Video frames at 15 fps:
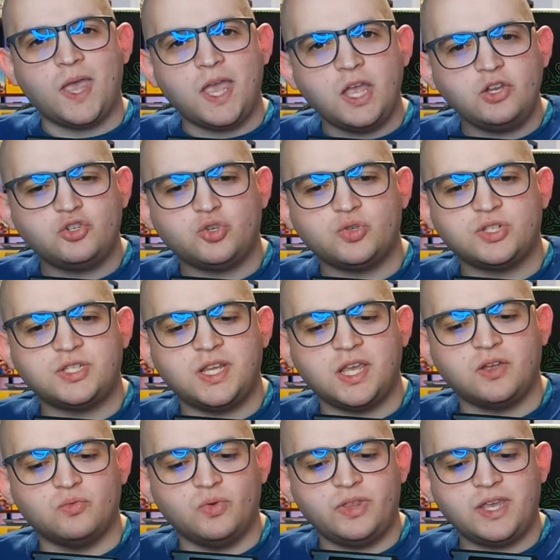interesting
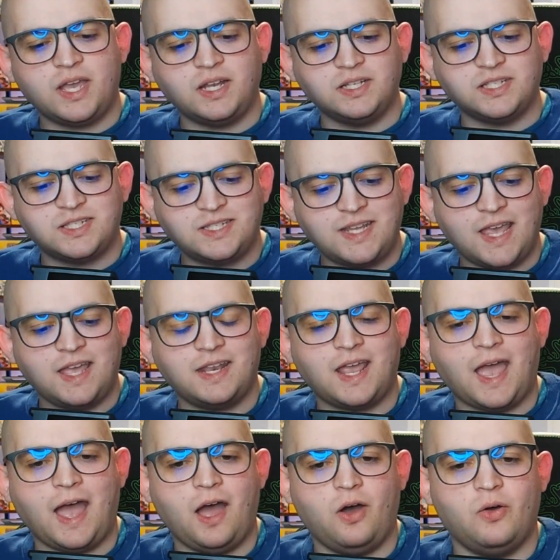and really kind of stand
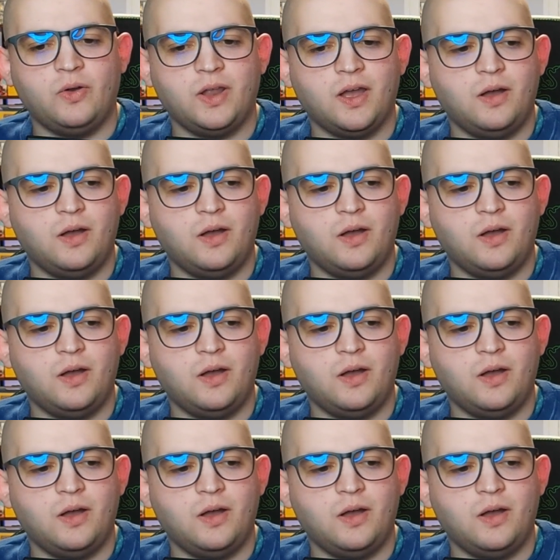out